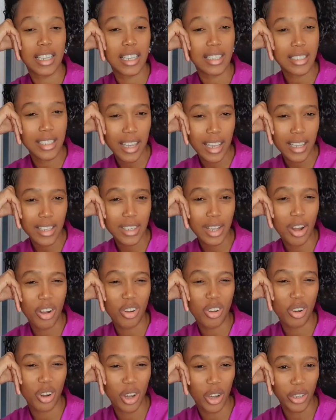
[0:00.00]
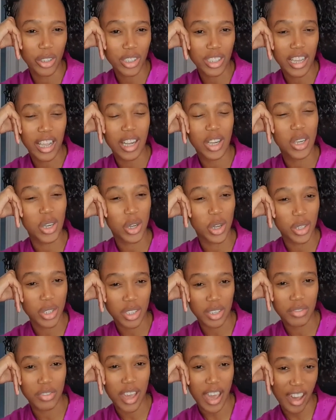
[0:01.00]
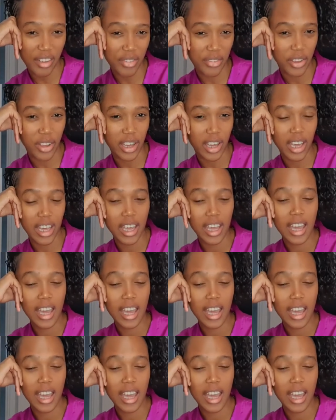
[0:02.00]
it takes a lot of effort.